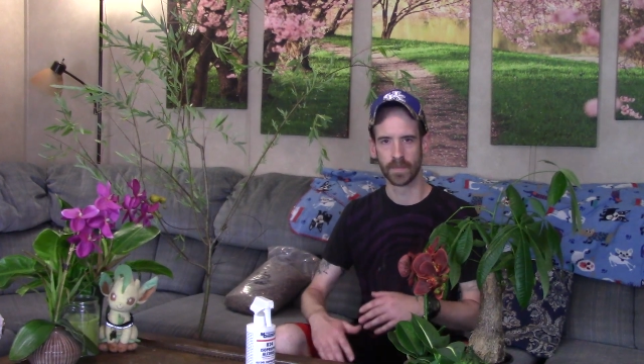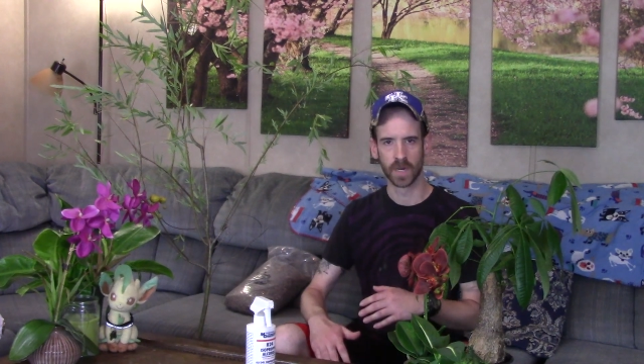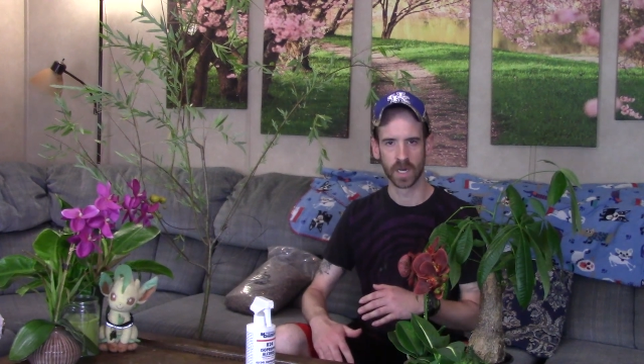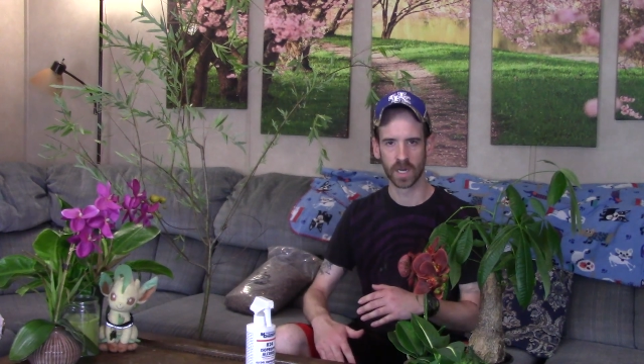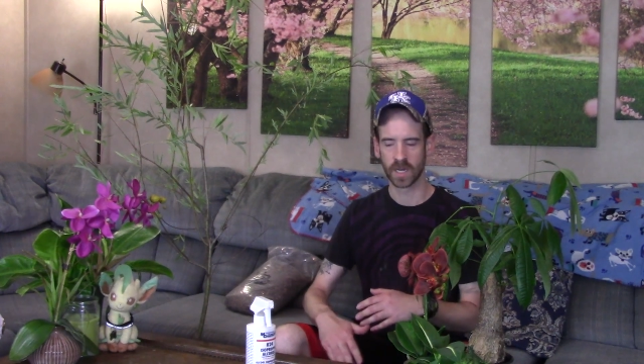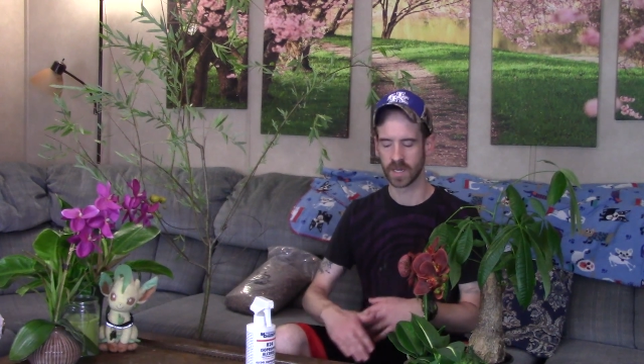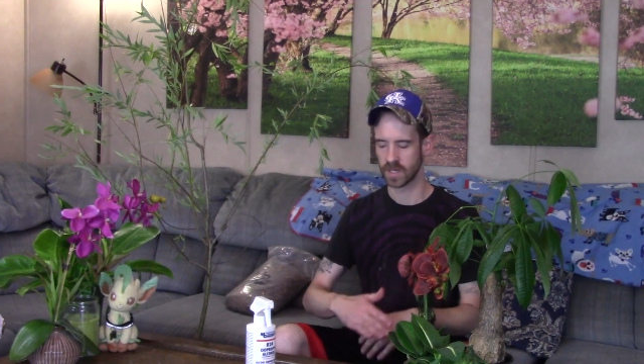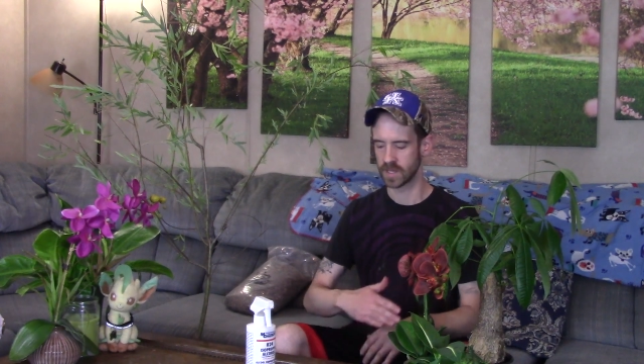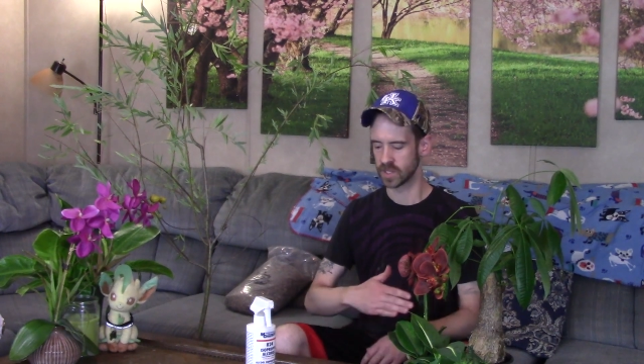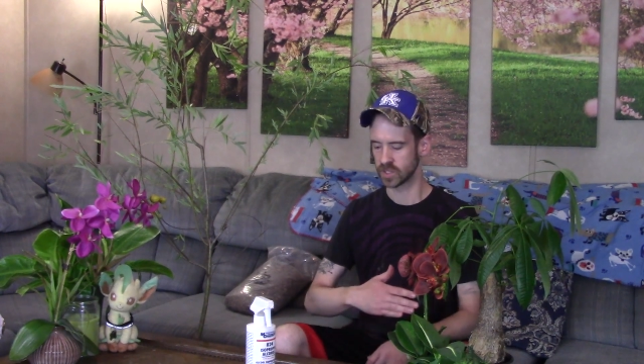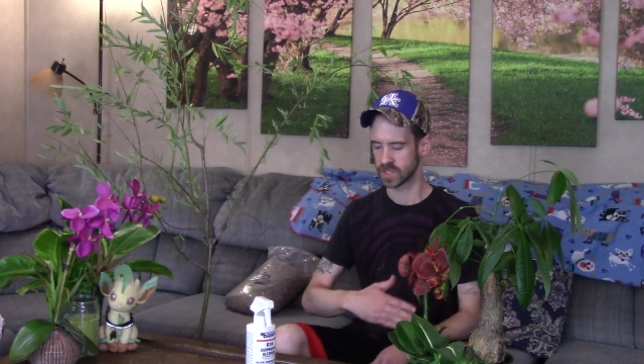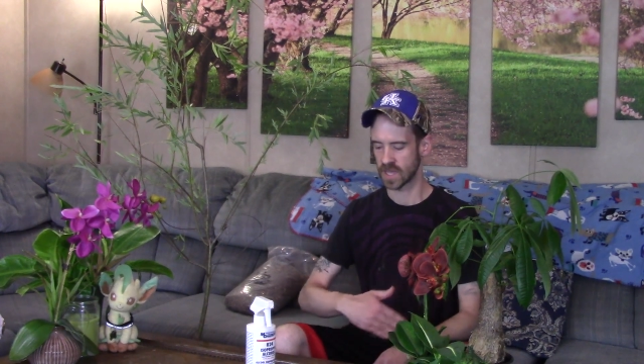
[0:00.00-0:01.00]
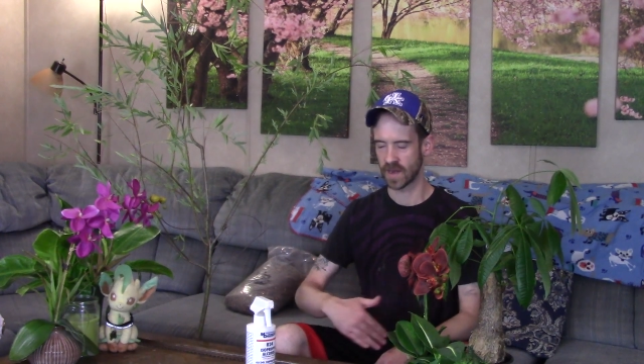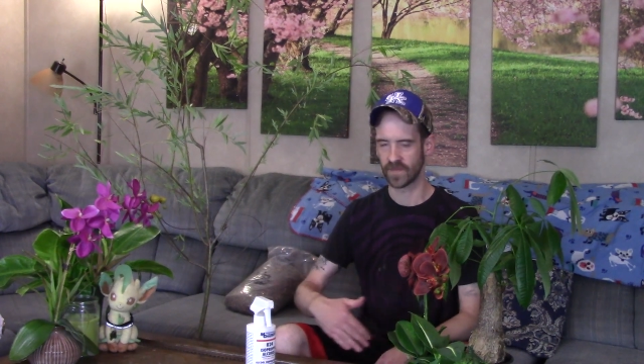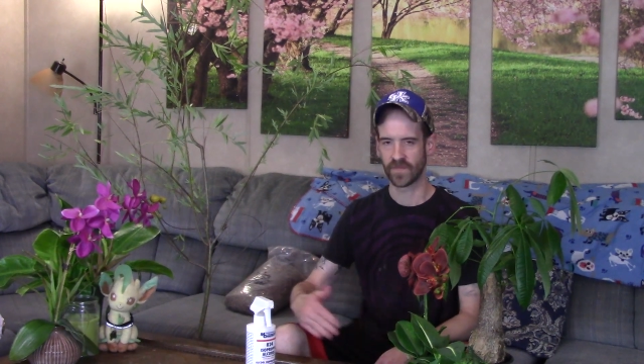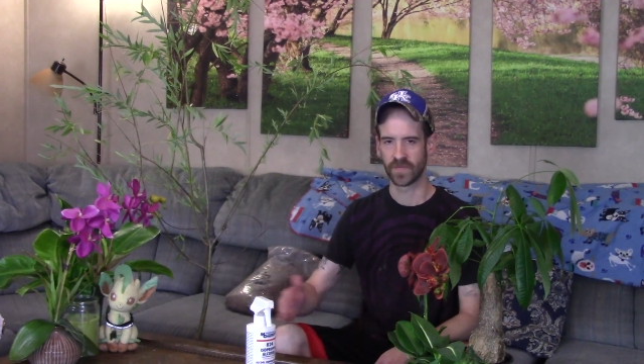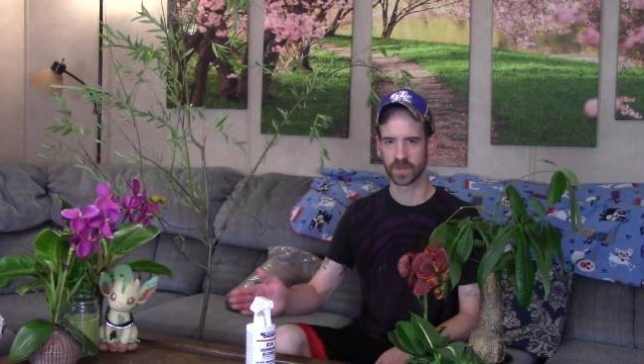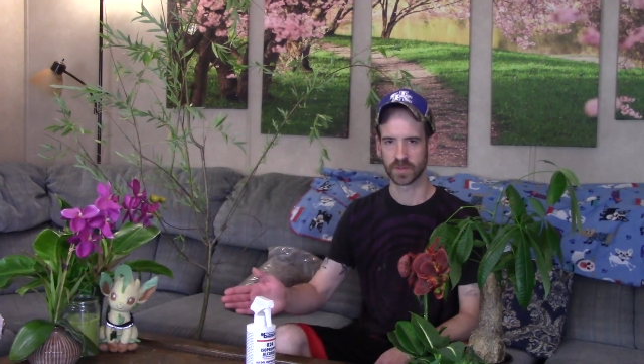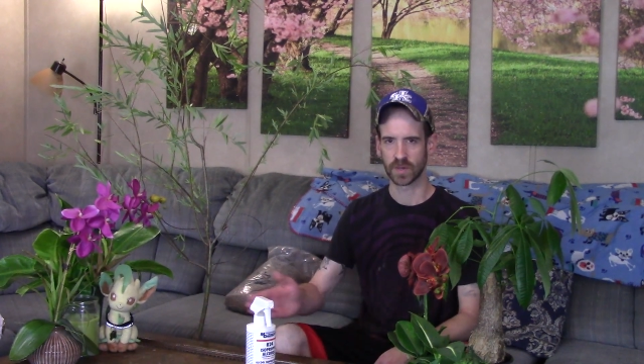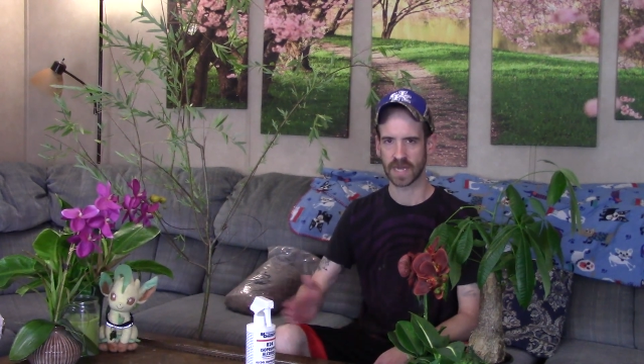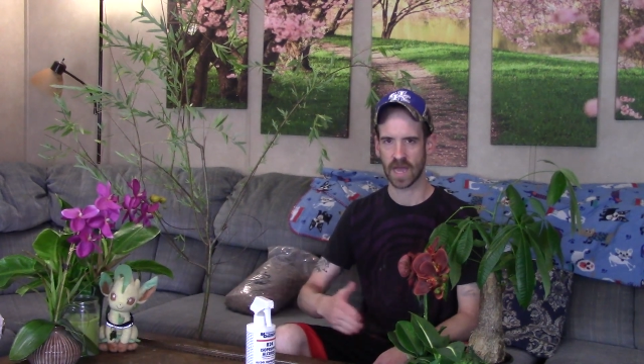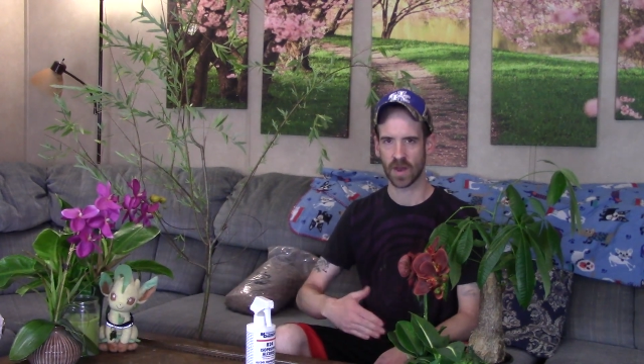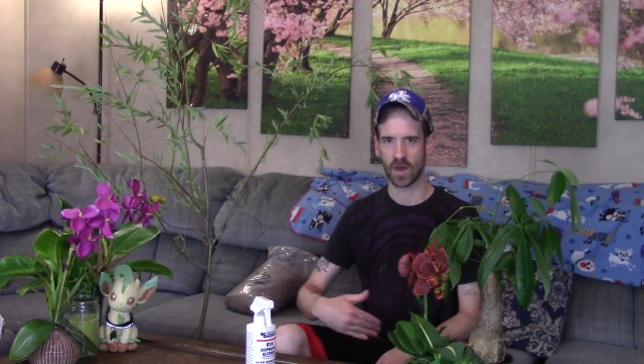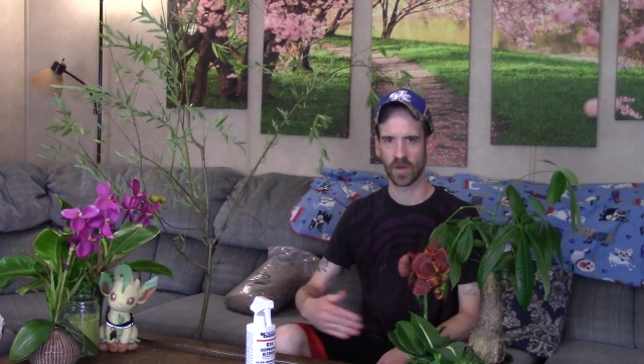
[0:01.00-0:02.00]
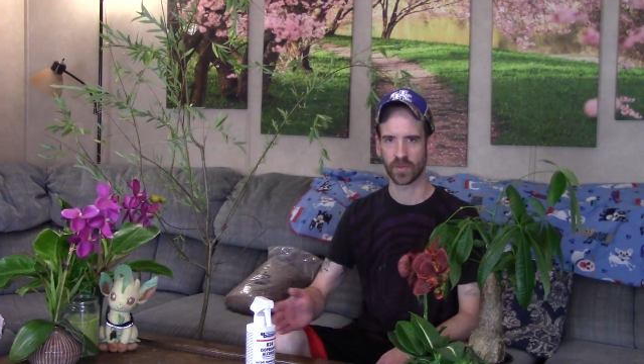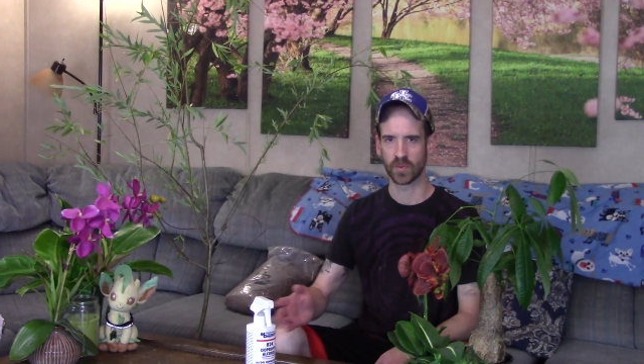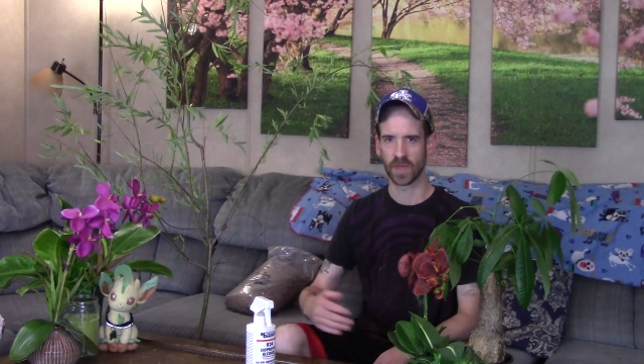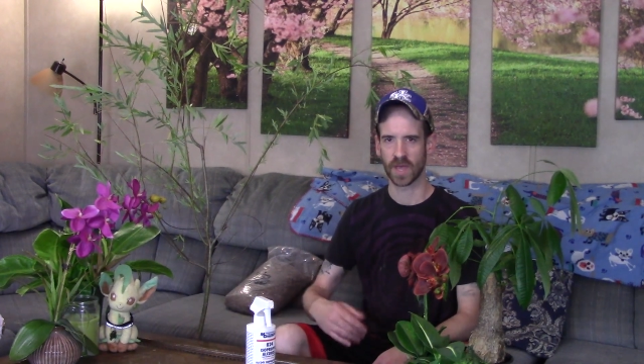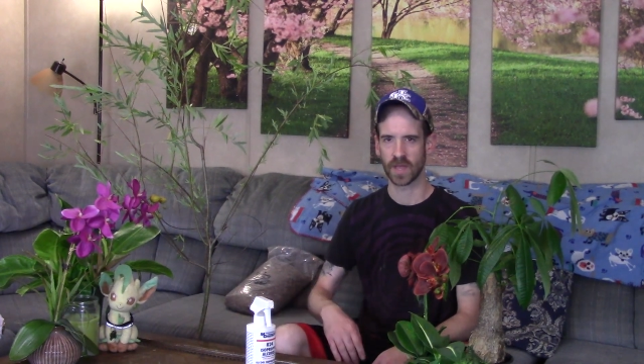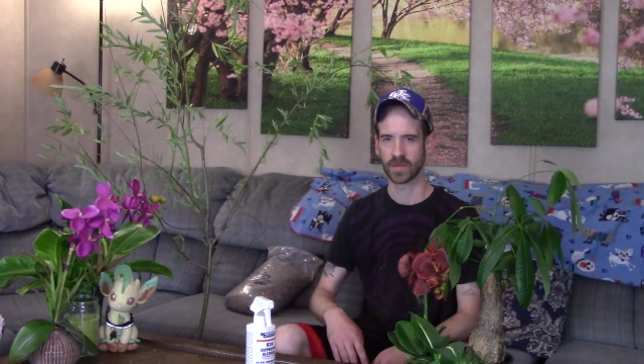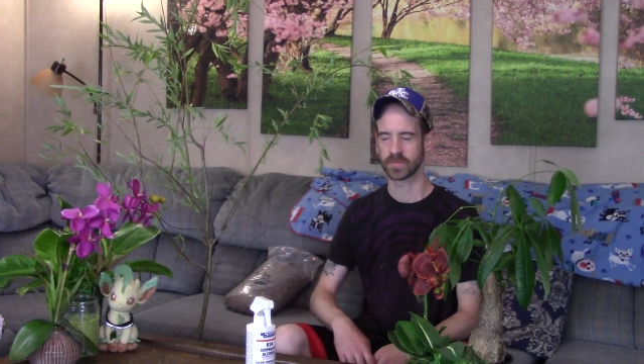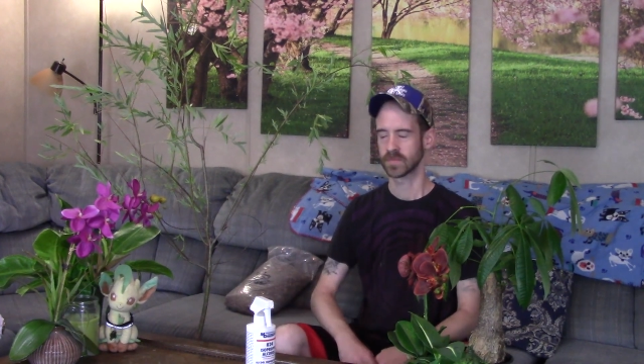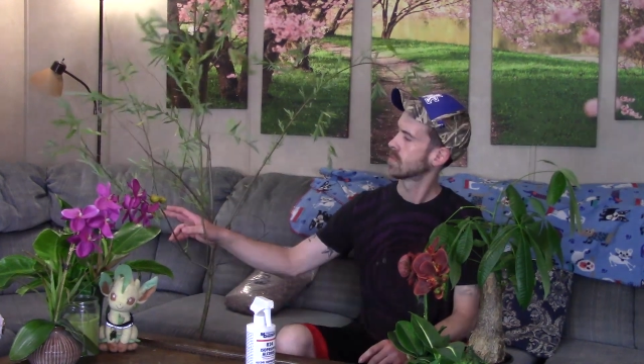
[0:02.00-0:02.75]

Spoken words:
mud and then just kind of filtering out all through that.